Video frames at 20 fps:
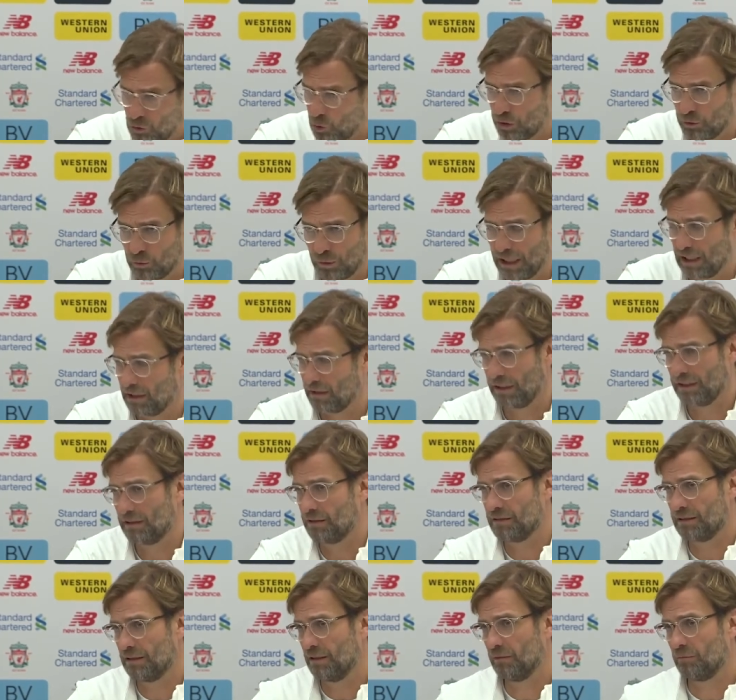doing well.
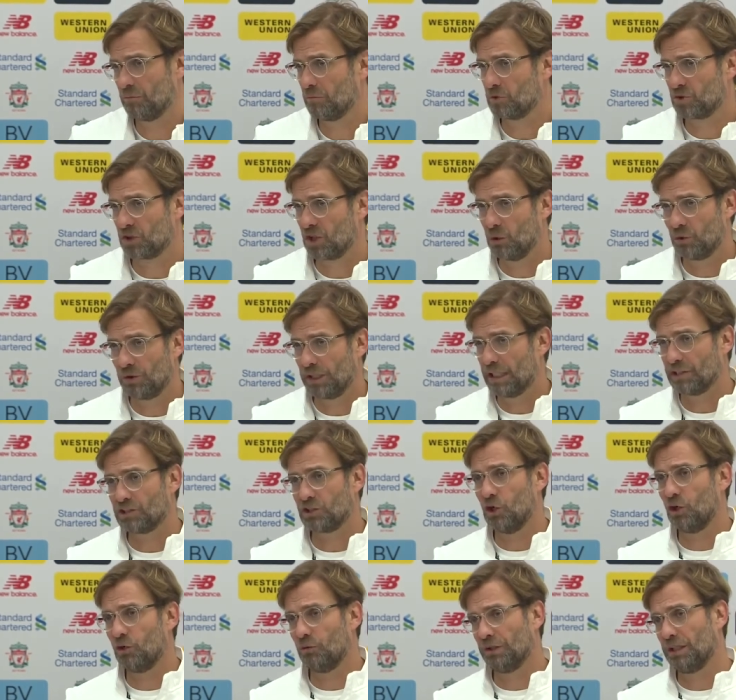And so
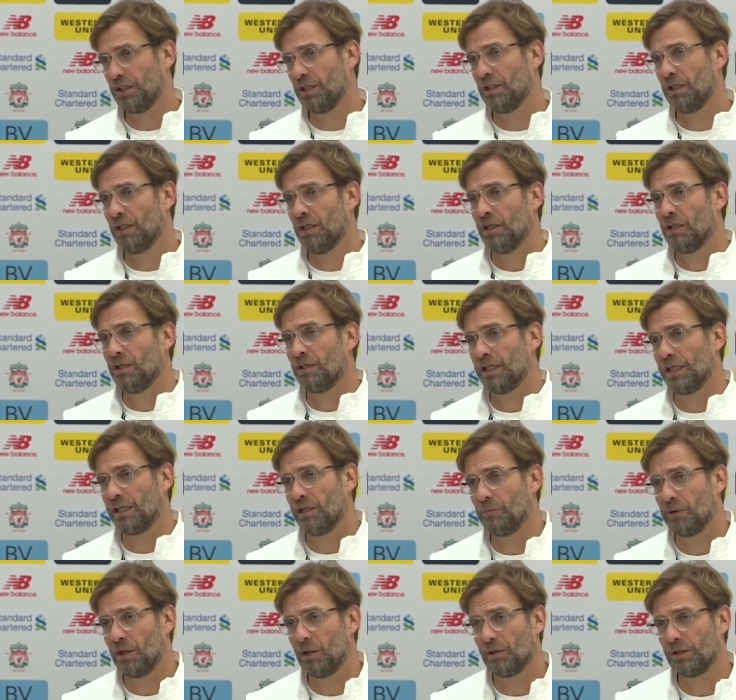that's all we
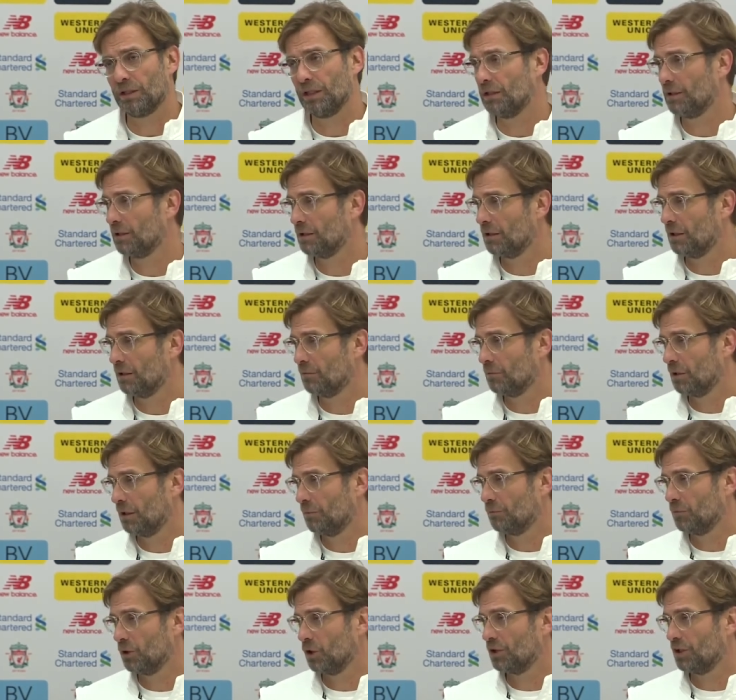think about, and
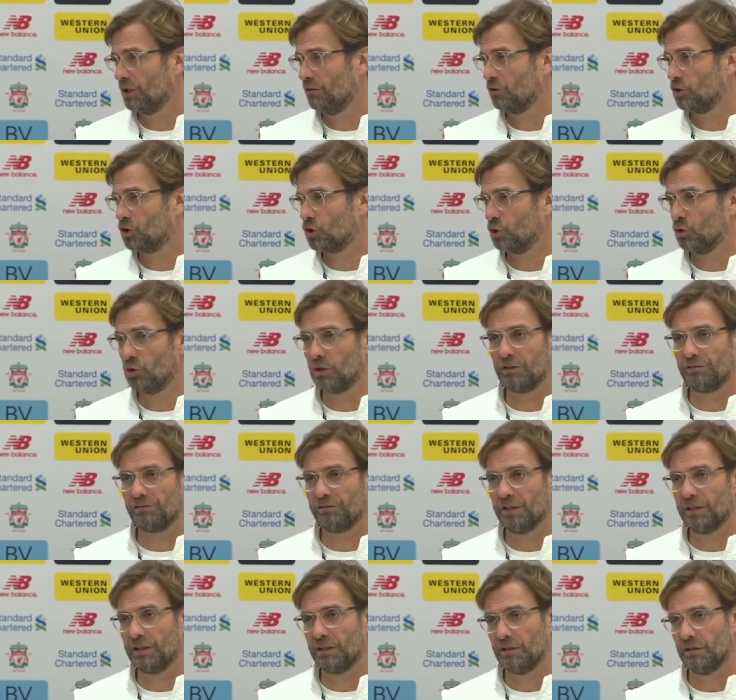I'm not even sure
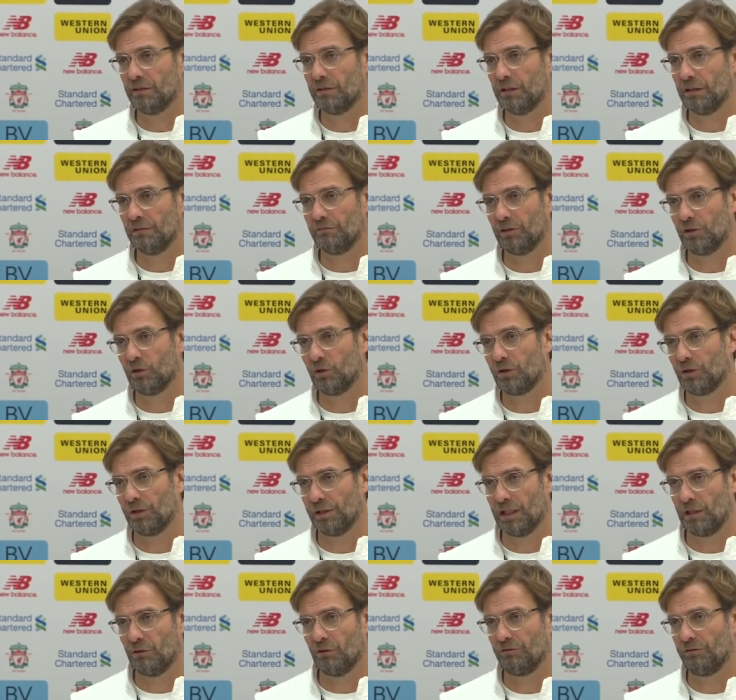if we have a look
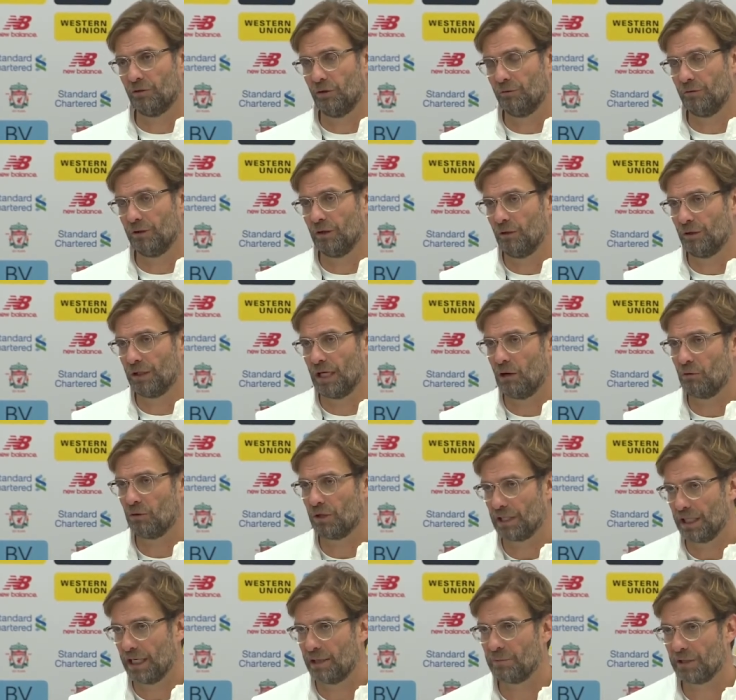on
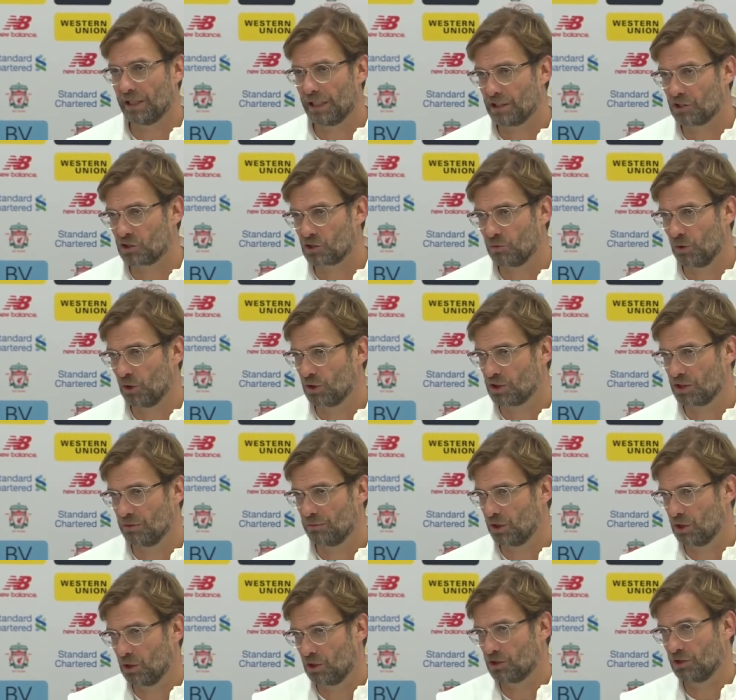our game against
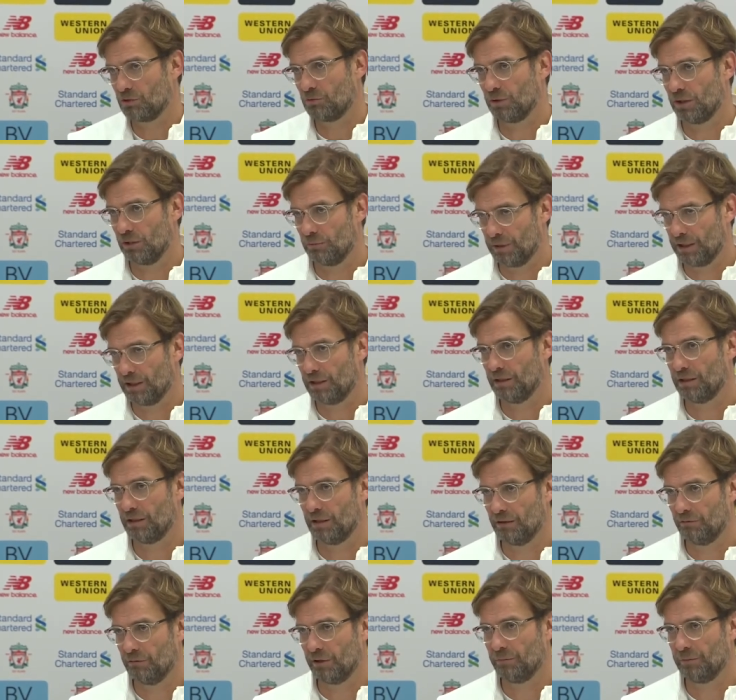Swansea, because it will be
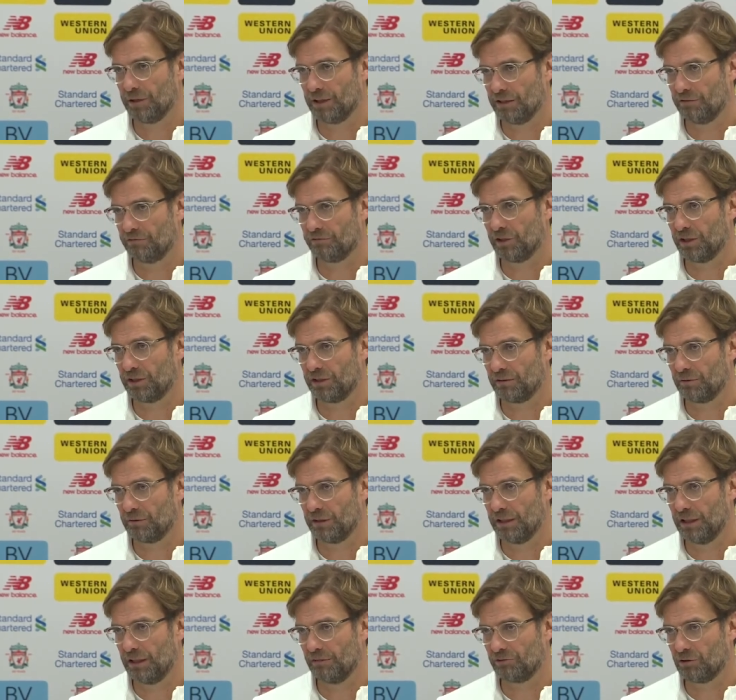different.
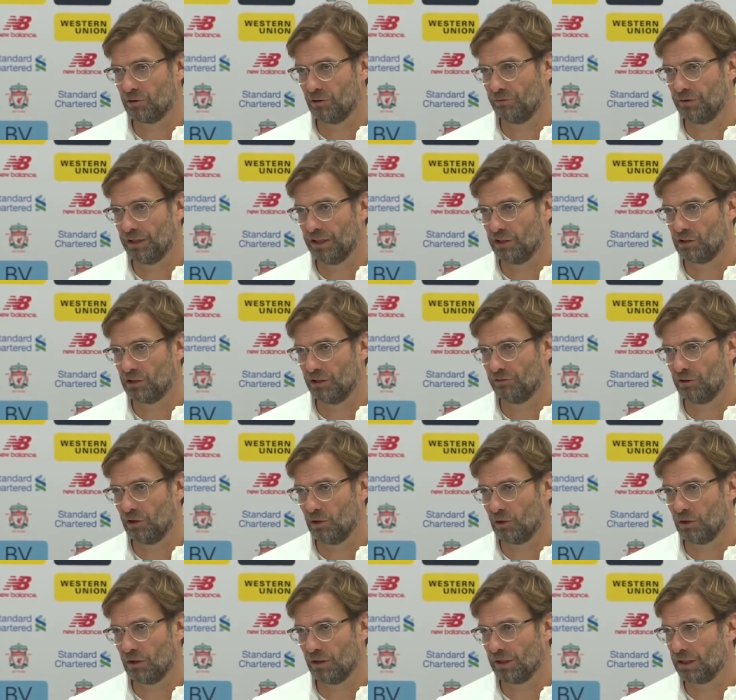We need to have a
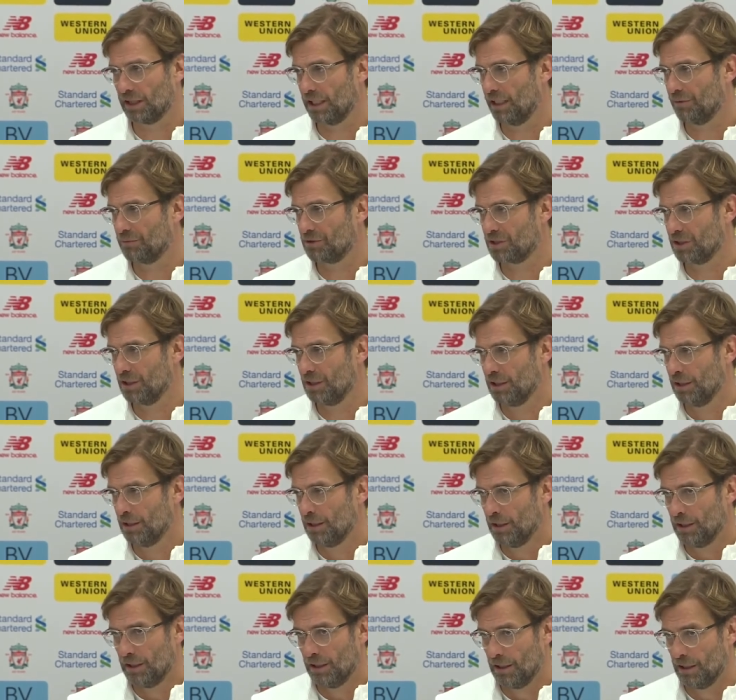look on the games
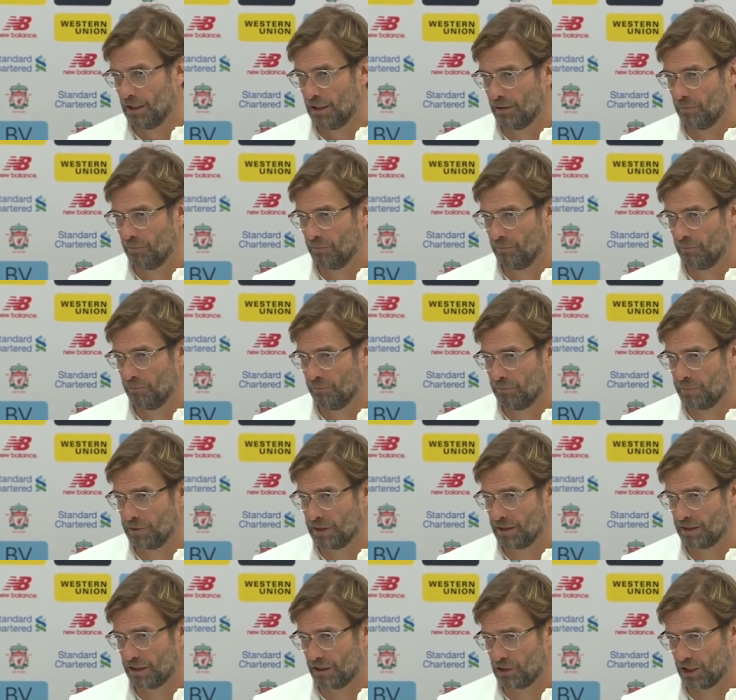
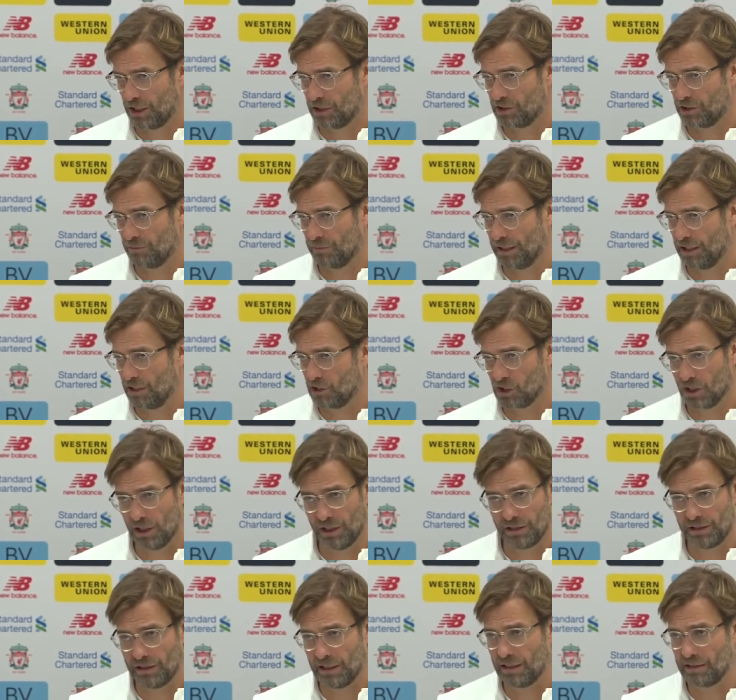since they changed the
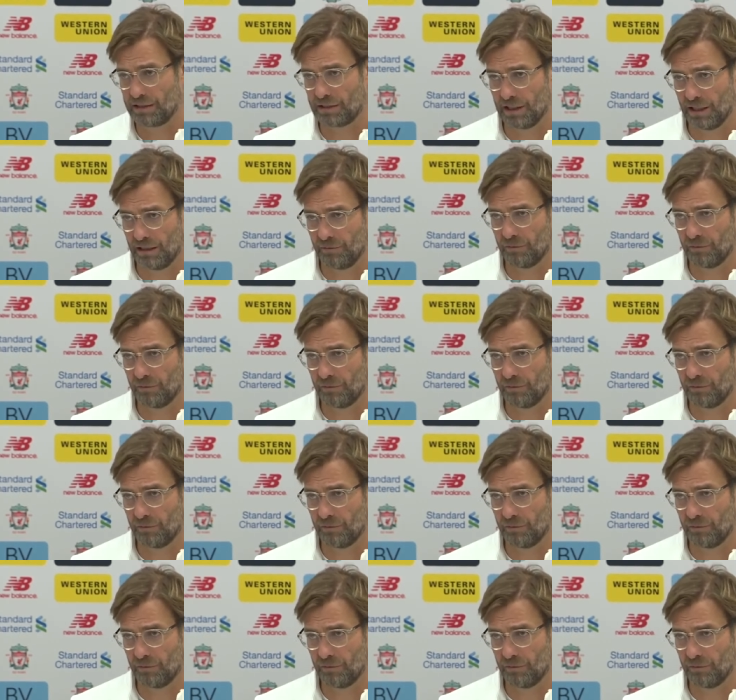manager, and that's